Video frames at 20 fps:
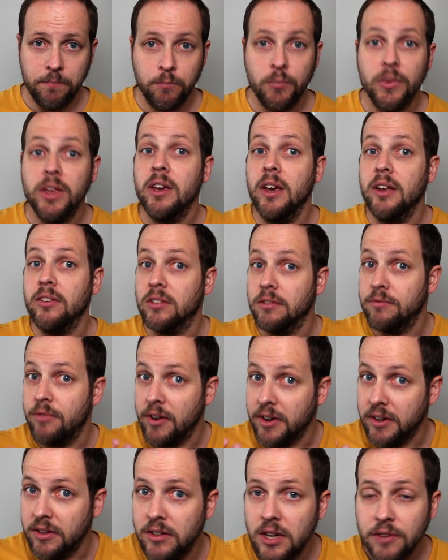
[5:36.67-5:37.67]
It's a
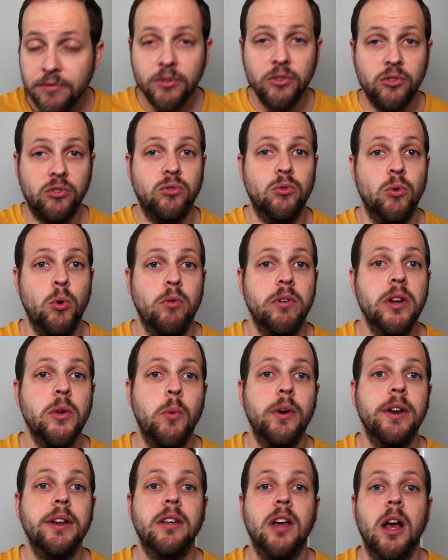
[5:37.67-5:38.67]
very different story
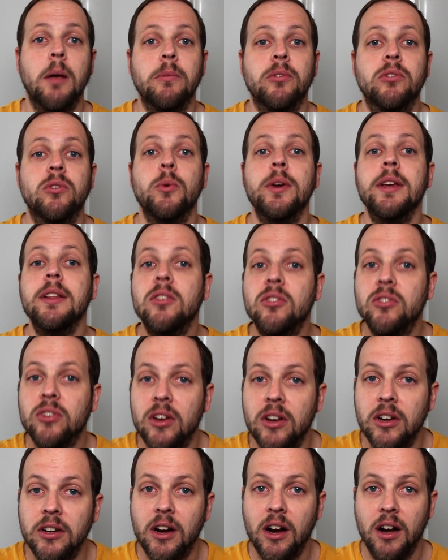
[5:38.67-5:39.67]
when it comes to
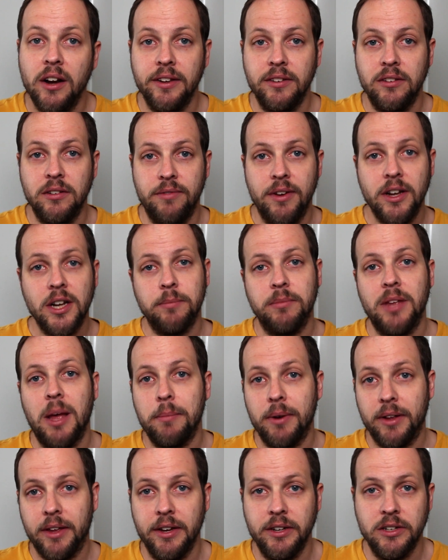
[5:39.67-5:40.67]
internally developed
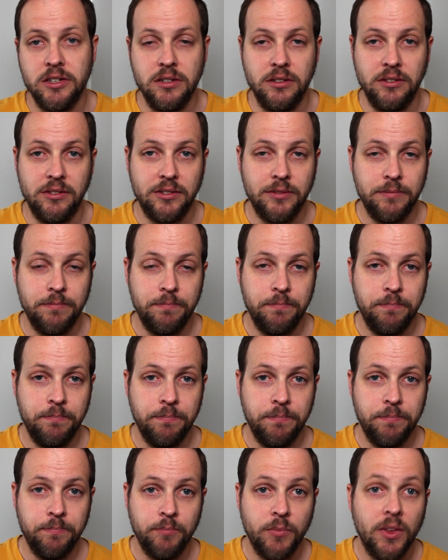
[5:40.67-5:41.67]
applications.
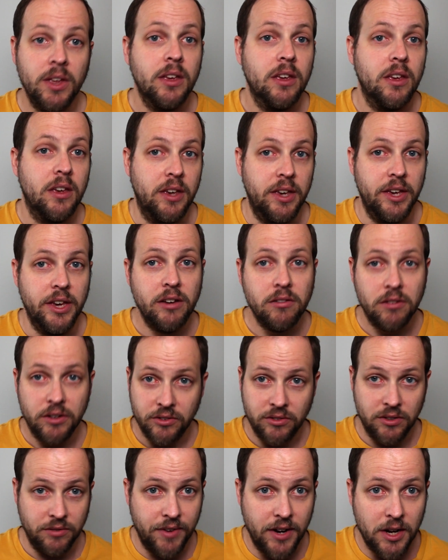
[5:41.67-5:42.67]
Here, a
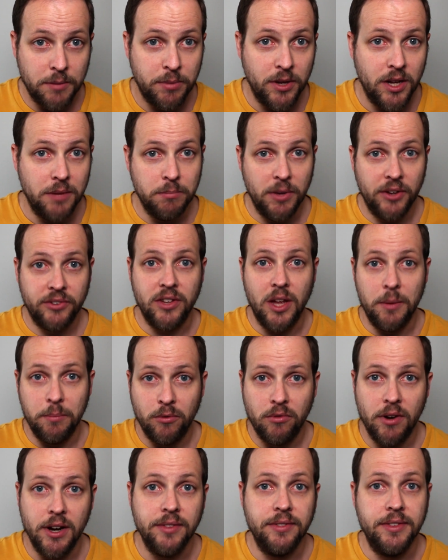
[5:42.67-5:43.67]
developer must
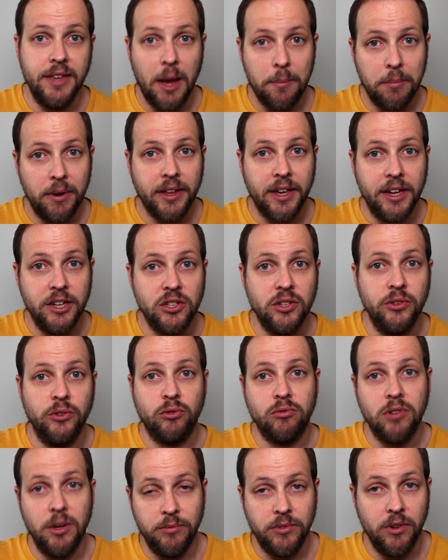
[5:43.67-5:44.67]
upgrade the application's
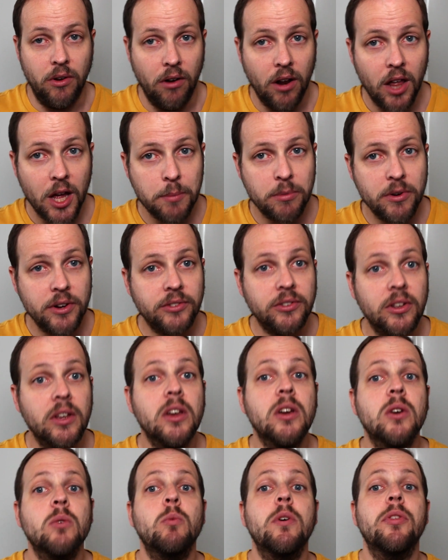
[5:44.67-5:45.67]
crypto libraries
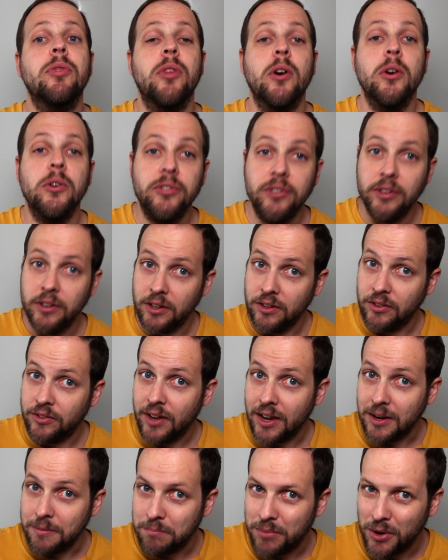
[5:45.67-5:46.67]
with those that
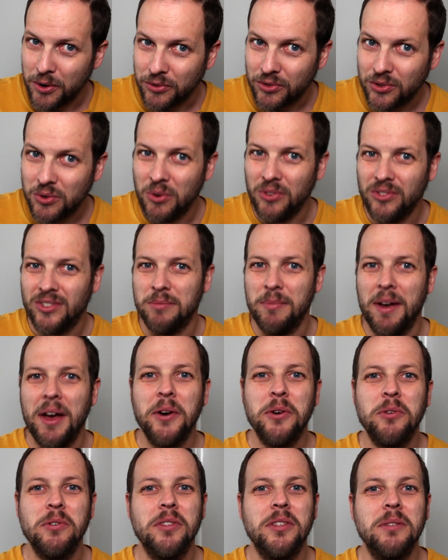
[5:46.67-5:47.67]
contain post-quantum
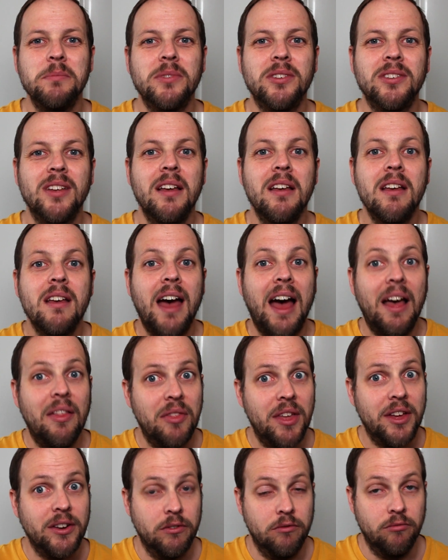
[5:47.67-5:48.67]
algorithms, and
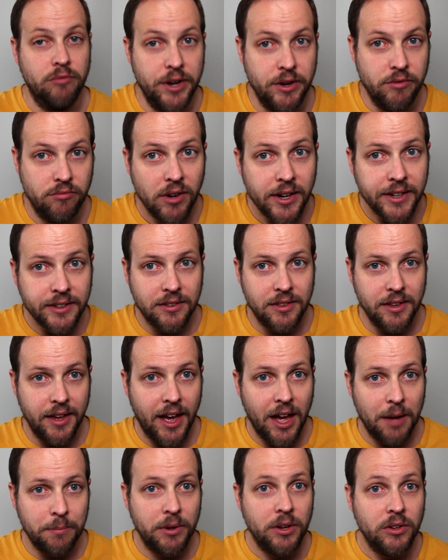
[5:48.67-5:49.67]
then rewrite the
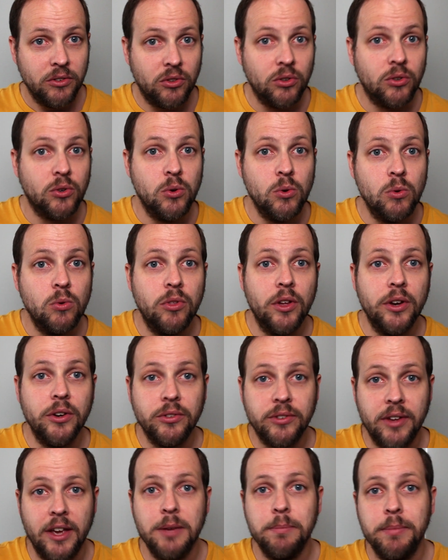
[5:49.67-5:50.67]
app to call
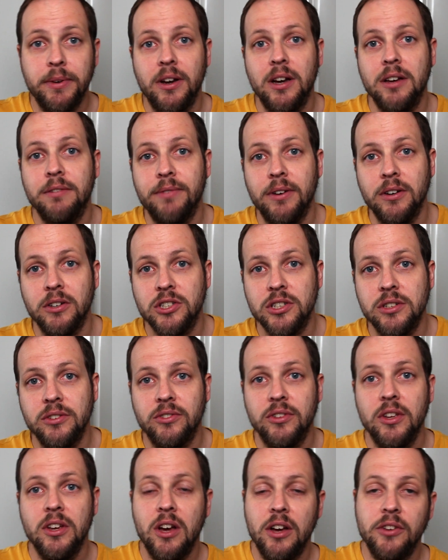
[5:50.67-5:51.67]
those API
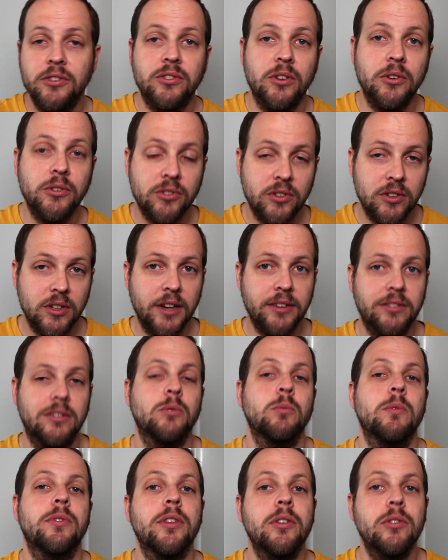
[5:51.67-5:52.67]
functions
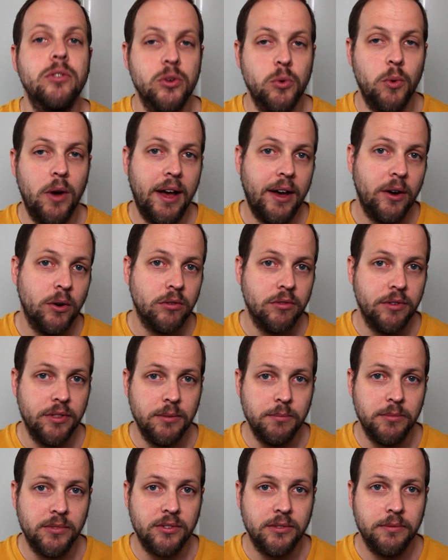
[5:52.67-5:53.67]
associated with the newer
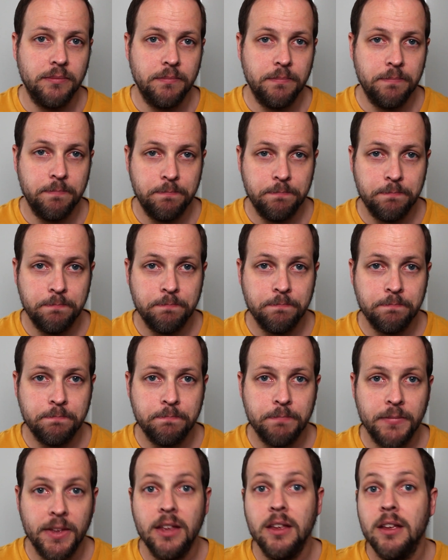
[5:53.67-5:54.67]
algorithms.
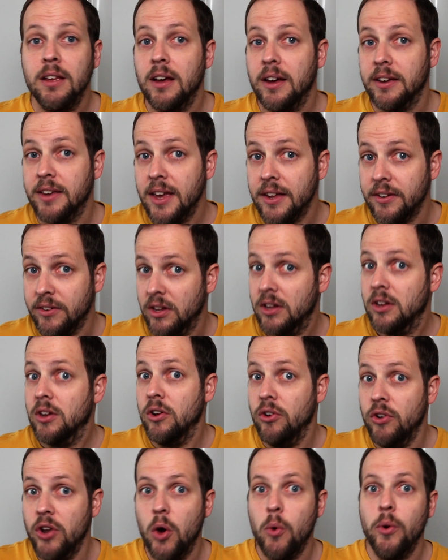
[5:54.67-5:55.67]
Again,
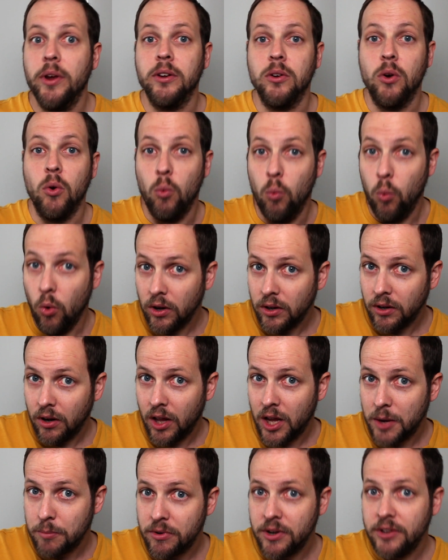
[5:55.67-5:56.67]
knowing what
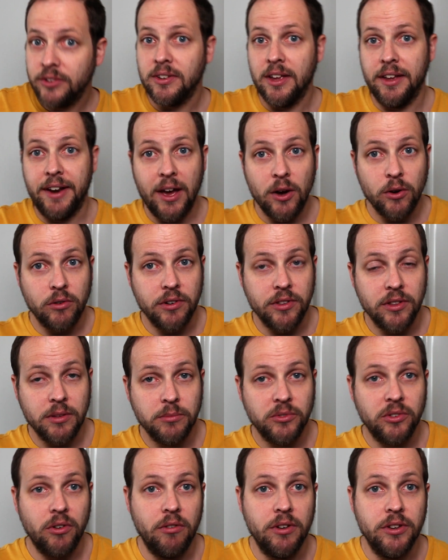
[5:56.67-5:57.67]
libraries and
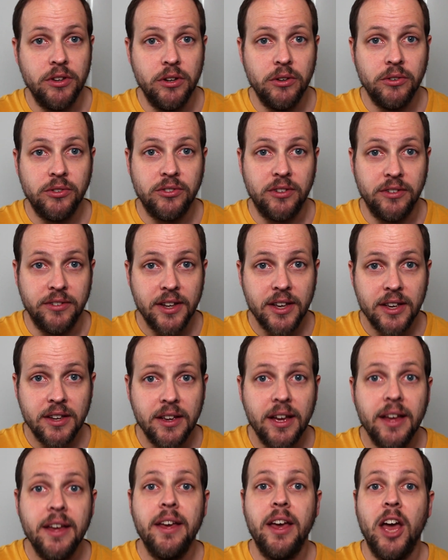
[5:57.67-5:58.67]
algorithms are in use
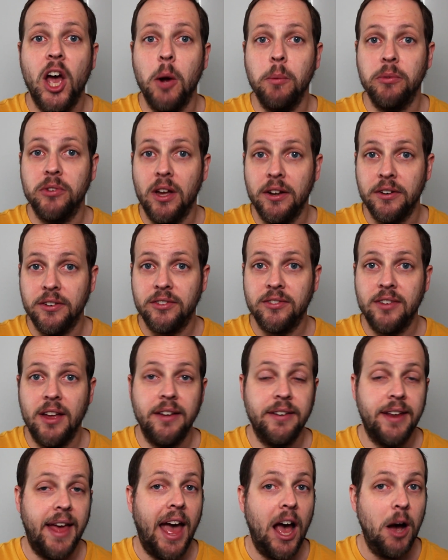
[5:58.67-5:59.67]
today helps
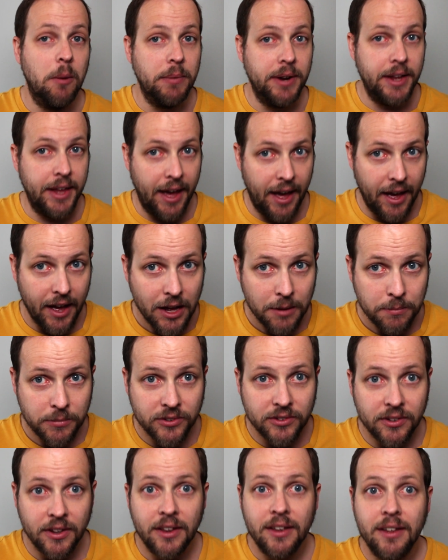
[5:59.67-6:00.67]
understand how many
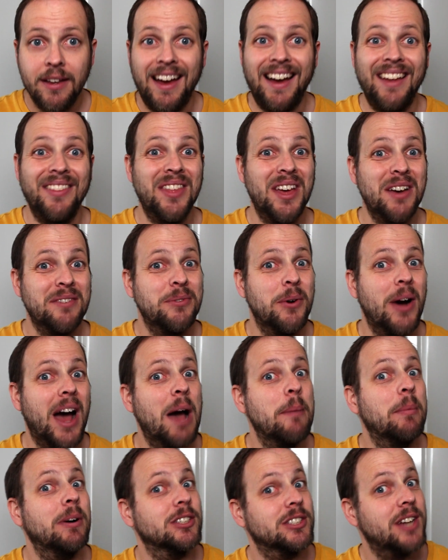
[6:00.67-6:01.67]
apps, and therefore how
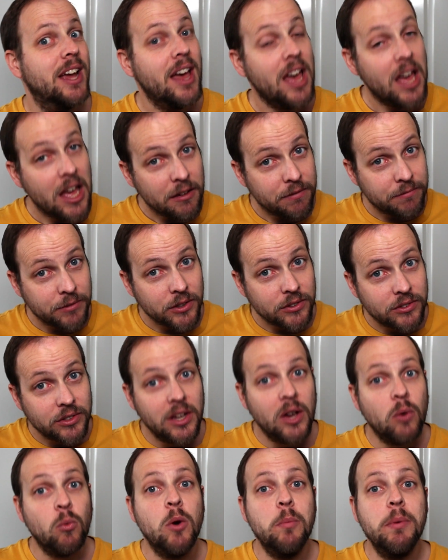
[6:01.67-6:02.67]
much effort,
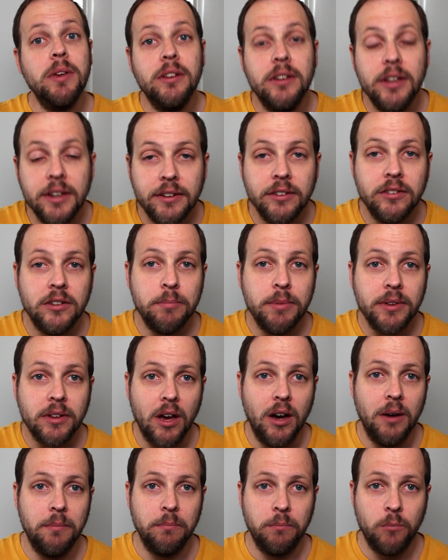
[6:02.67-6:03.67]
will be needed to
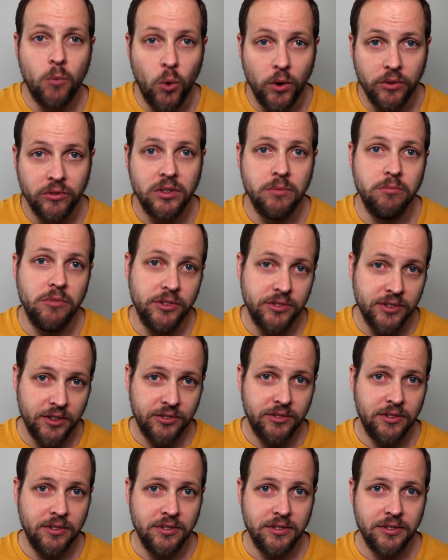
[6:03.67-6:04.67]
become quantum
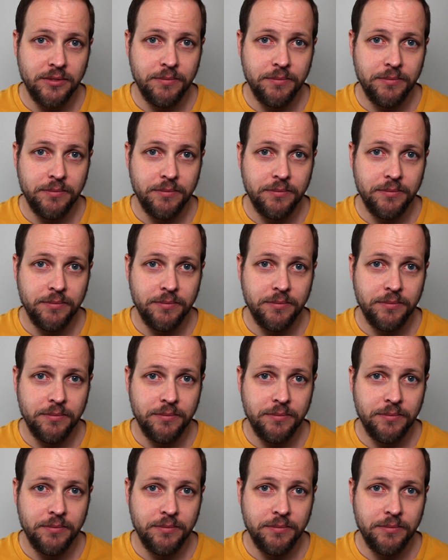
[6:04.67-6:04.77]
resistant.